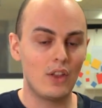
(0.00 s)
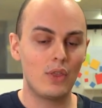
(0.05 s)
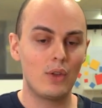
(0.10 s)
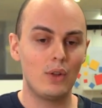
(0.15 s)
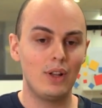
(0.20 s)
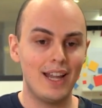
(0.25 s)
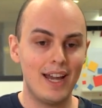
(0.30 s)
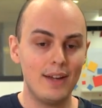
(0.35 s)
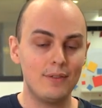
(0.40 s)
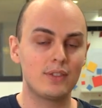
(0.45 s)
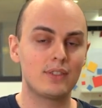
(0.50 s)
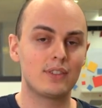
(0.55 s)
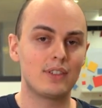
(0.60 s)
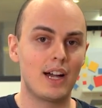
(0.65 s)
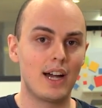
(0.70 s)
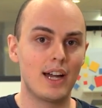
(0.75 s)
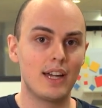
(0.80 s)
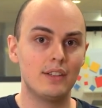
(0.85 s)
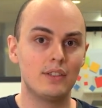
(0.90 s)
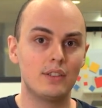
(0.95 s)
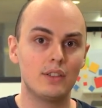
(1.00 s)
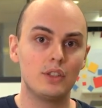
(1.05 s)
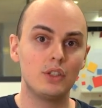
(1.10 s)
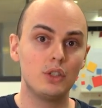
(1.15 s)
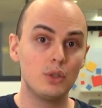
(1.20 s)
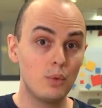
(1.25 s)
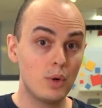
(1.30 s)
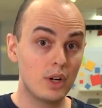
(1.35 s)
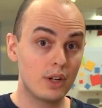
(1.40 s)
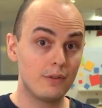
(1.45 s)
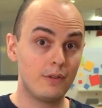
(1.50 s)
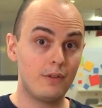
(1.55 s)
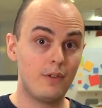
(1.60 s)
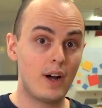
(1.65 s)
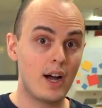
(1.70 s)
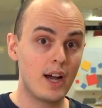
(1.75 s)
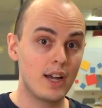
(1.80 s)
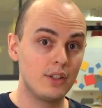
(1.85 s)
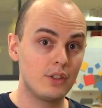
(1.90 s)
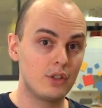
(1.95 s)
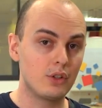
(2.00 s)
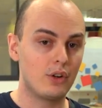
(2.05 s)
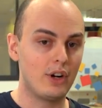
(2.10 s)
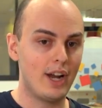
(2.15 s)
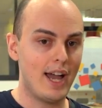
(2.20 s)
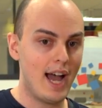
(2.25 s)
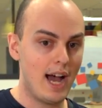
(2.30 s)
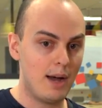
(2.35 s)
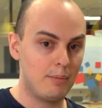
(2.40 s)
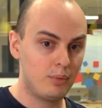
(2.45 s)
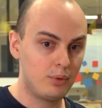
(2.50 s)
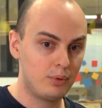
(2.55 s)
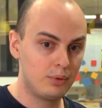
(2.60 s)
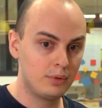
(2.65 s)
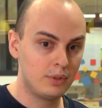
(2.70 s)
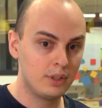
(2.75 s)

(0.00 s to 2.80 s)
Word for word: on the left side, you want to find your app.